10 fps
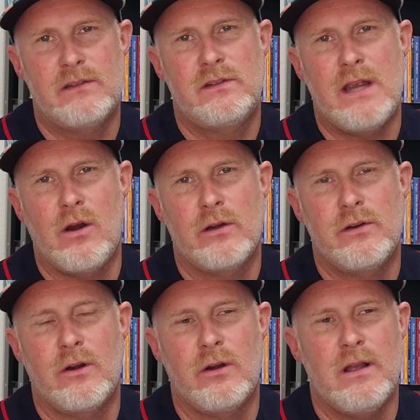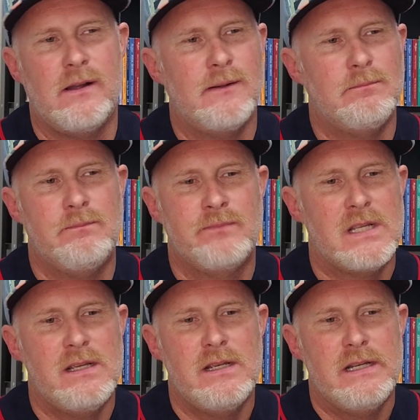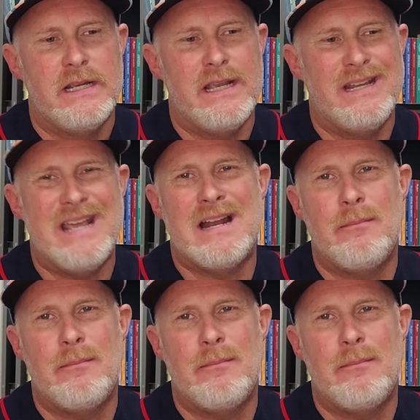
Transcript: this character. And